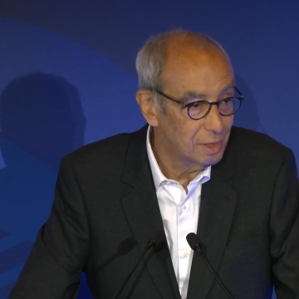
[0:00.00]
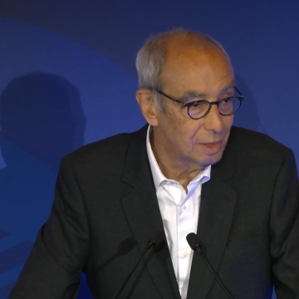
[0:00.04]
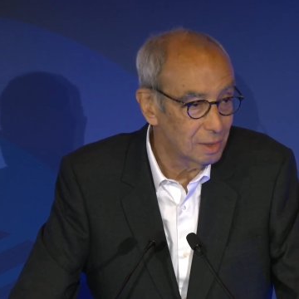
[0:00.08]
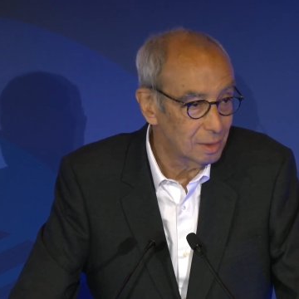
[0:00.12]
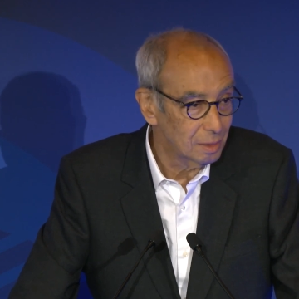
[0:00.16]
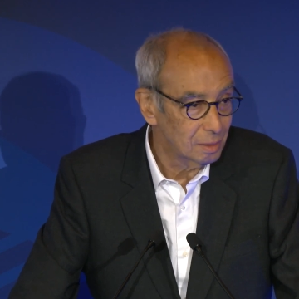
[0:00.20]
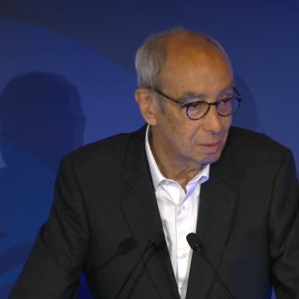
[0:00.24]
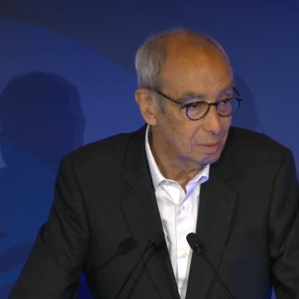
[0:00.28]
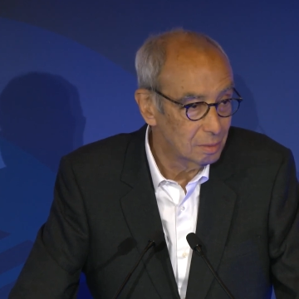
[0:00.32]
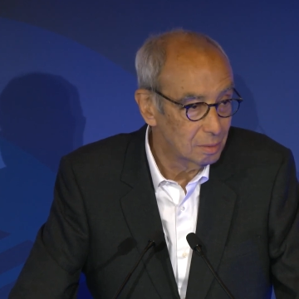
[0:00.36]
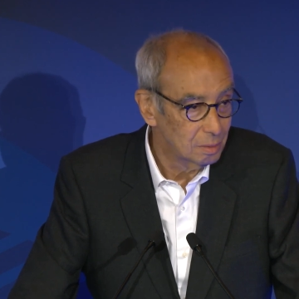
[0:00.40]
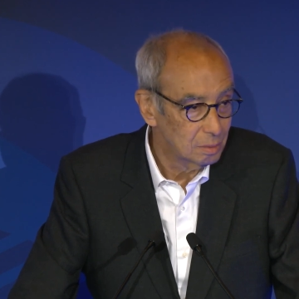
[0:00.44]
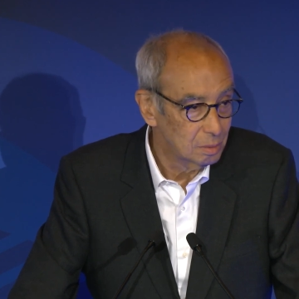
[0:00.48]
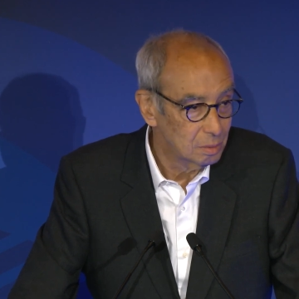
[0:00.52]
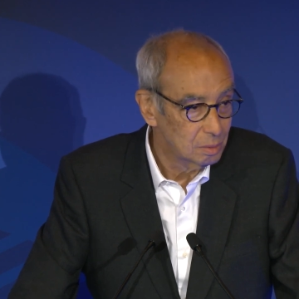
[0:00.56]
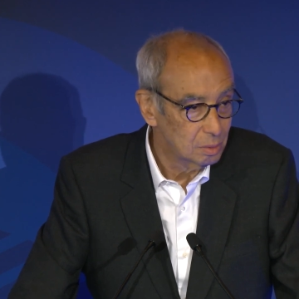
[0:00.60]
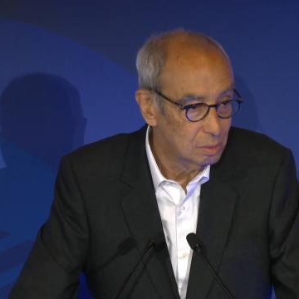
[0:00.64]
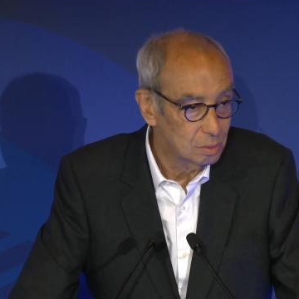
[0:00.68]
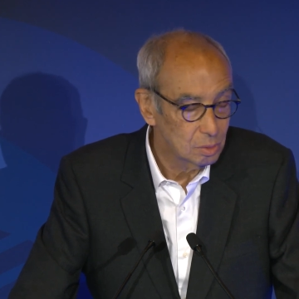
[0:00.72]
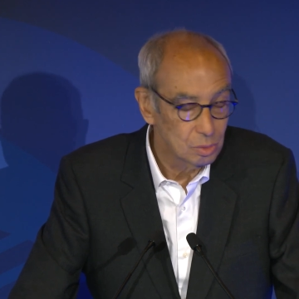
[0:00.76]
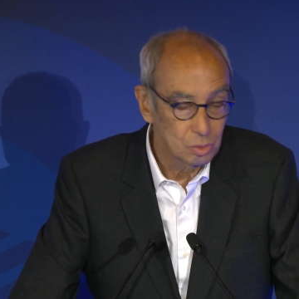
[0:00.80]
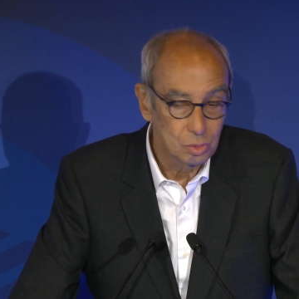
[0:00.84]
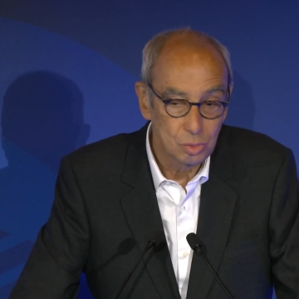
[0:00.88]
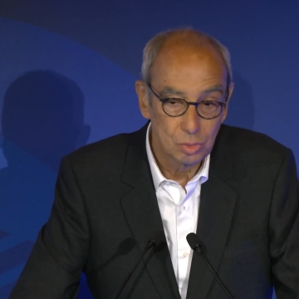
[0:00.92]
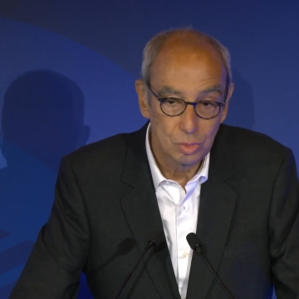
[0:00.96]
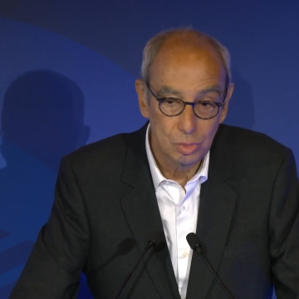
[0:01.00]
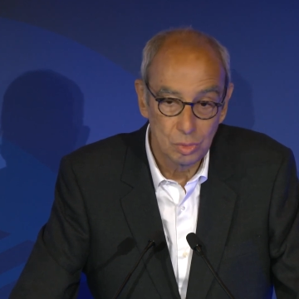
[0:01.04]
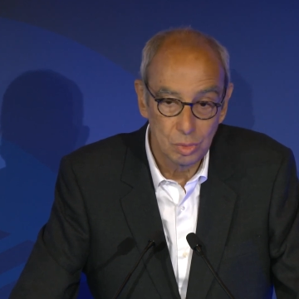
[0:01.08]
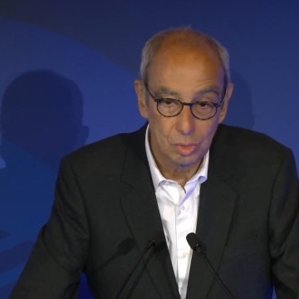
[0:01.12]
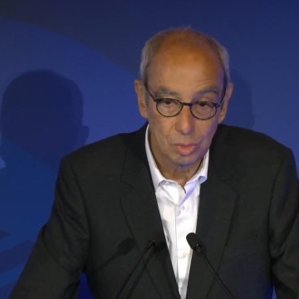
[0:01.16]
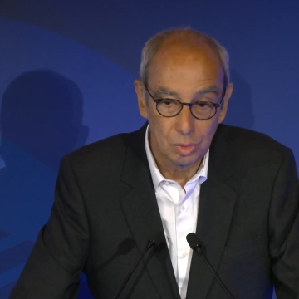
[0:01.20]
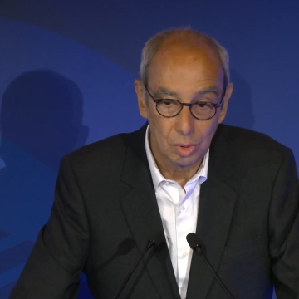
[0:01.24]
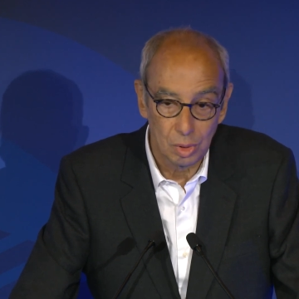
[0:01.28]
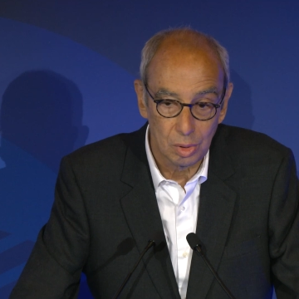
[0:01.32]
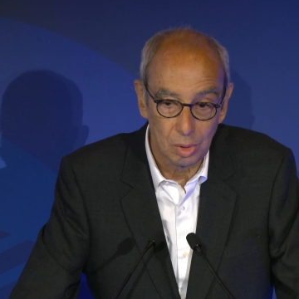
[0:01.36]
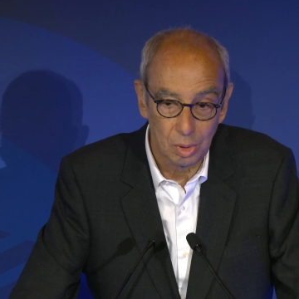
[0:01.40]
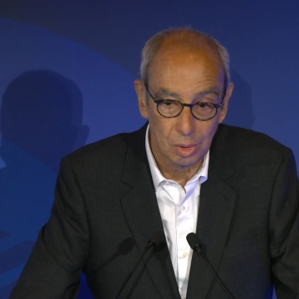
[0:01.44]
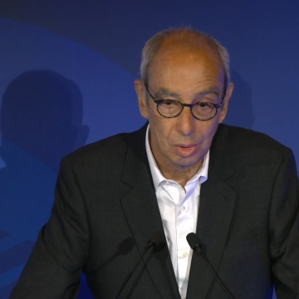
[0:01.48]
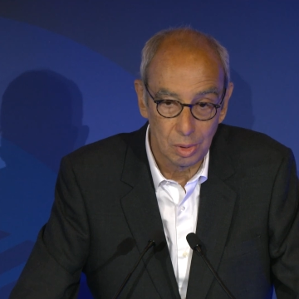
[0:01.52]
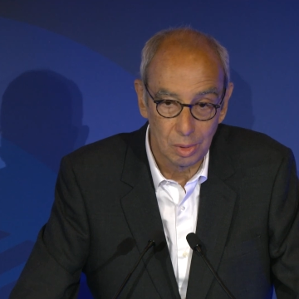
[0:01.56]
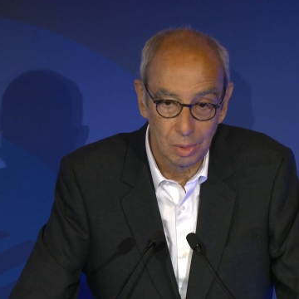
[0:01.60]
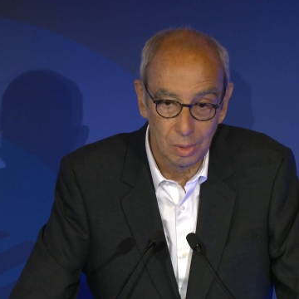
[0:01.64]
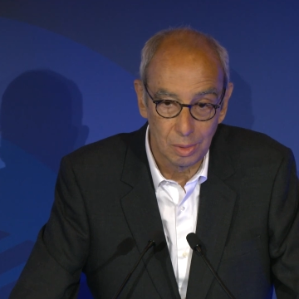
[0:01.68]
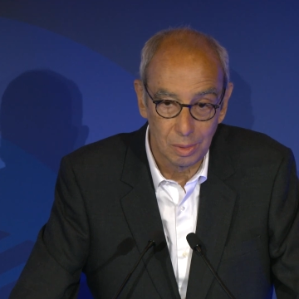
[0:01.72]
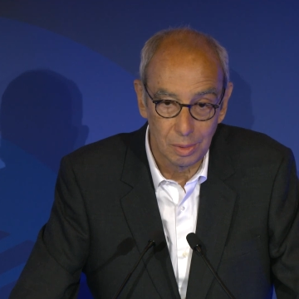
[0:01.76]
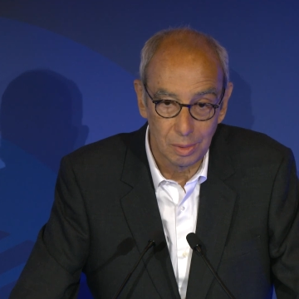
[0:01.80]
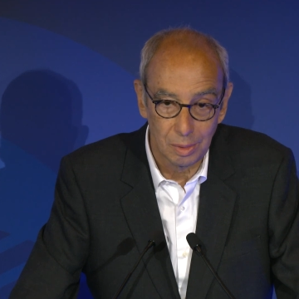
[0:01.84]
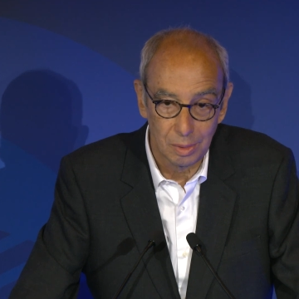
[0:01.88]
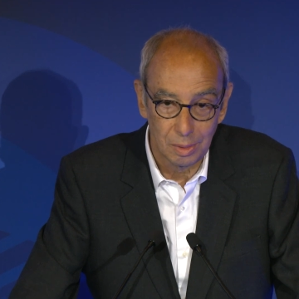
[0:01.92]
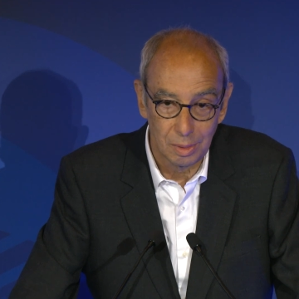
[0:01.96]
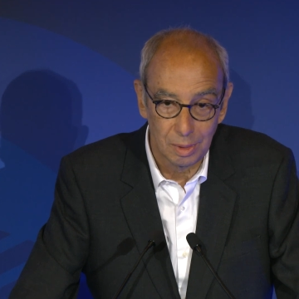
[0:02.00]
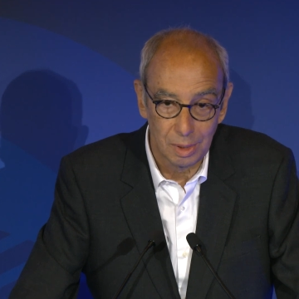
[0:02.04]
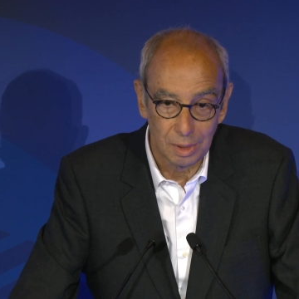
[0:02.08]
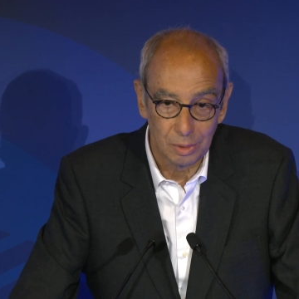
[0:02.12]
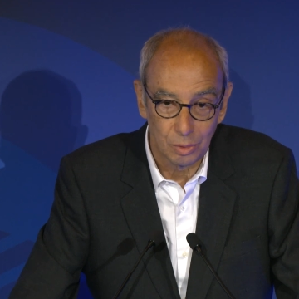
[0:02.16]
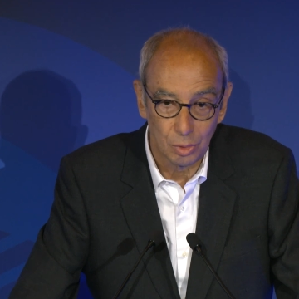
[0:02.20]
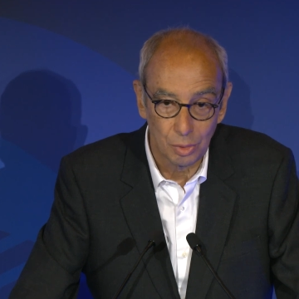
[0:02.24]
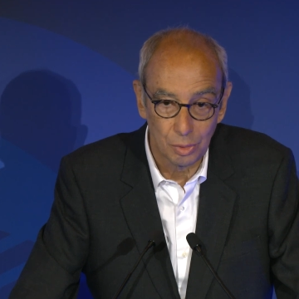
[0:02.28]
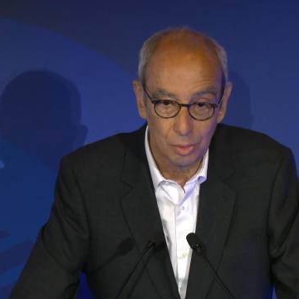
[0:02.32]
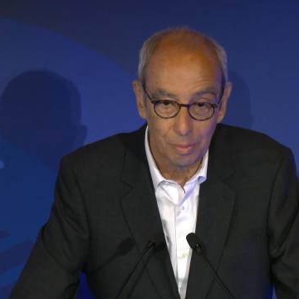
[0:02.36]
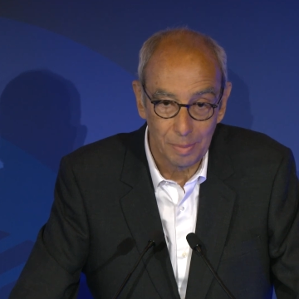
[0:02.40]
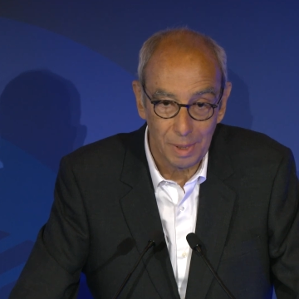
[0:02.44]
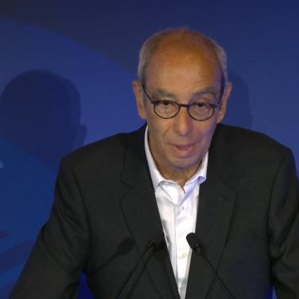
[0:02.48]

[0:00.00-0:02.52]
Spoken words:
upon, suppose we